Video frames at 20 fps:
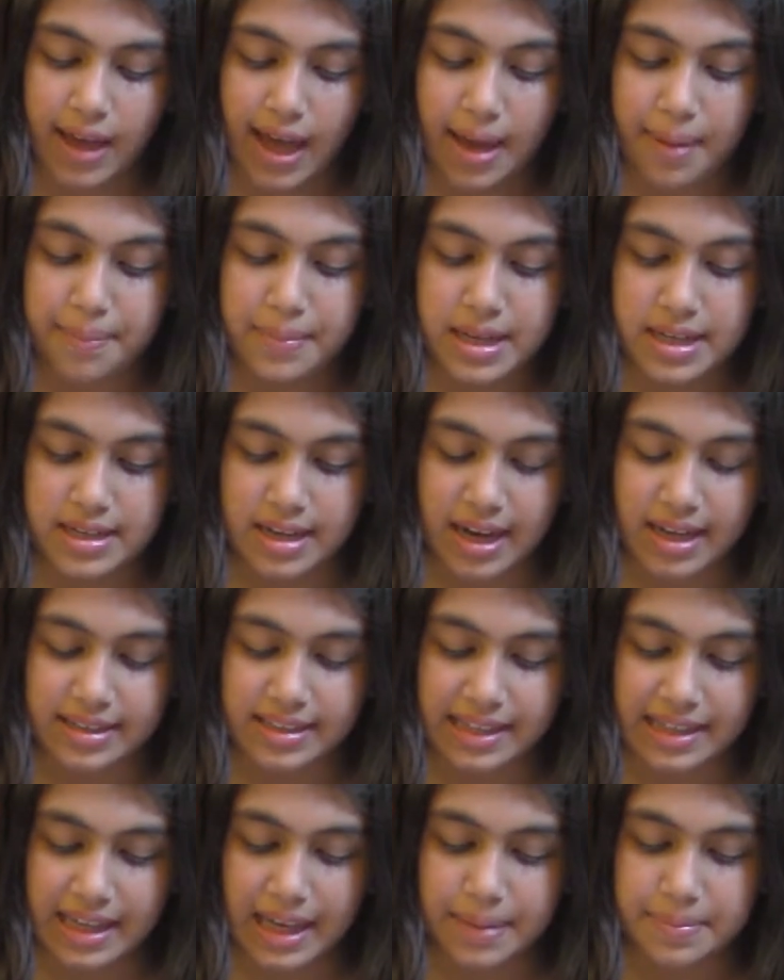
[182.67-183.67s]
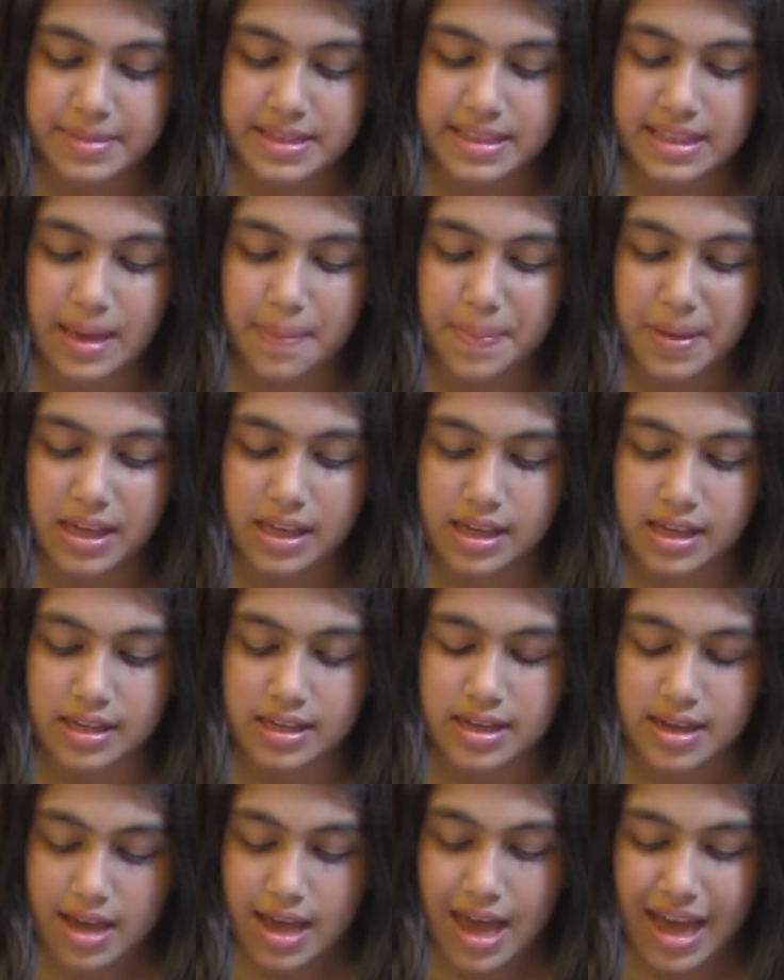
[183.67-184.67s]
At midnight they came skipping
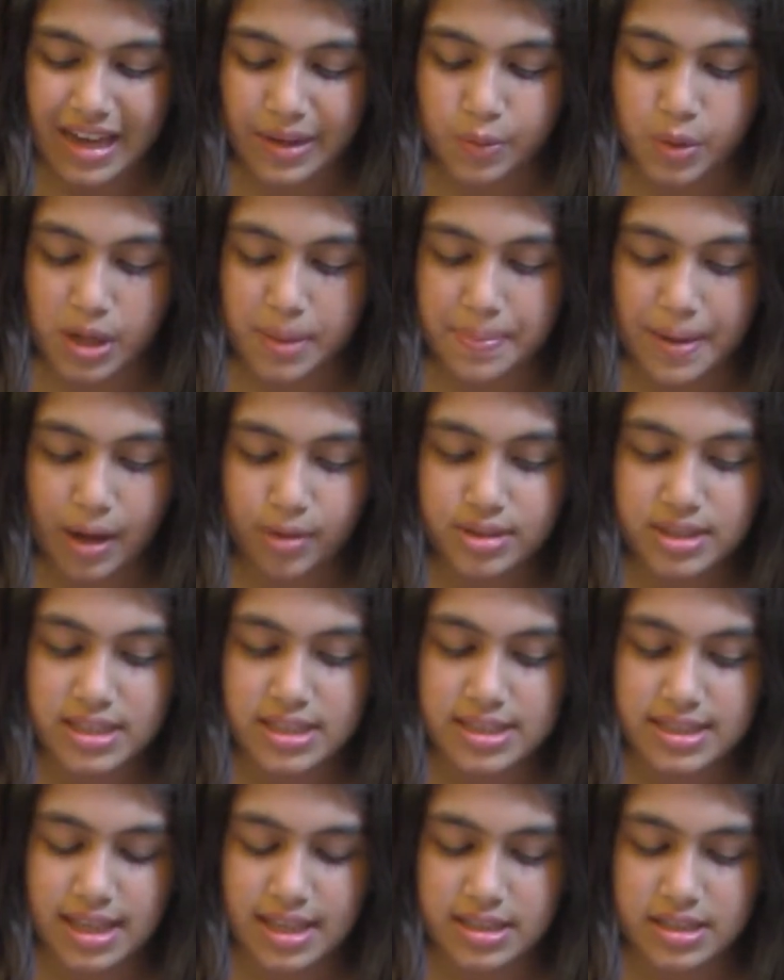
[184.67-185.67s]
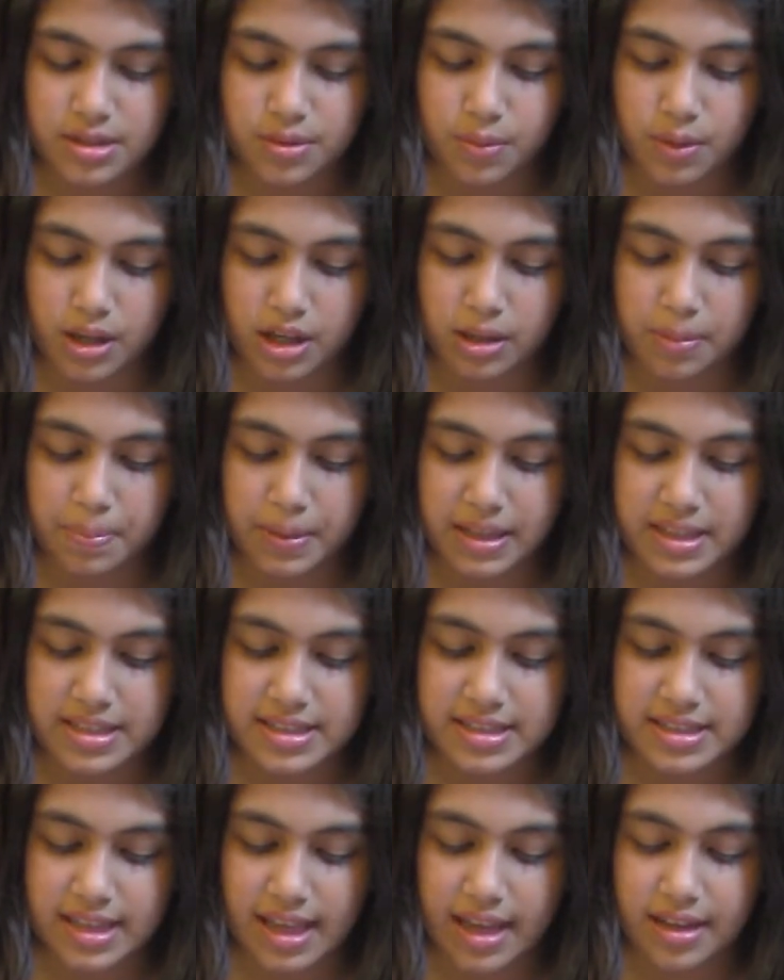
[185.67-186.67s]
in and were about to set to work, but
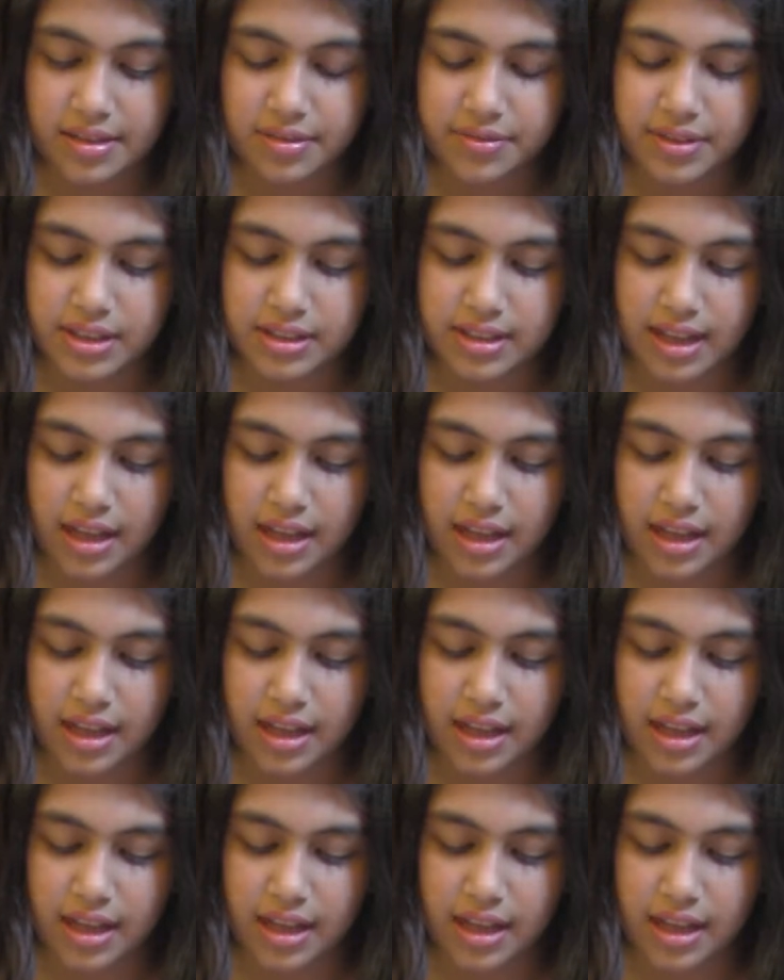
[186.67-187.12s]
instead of the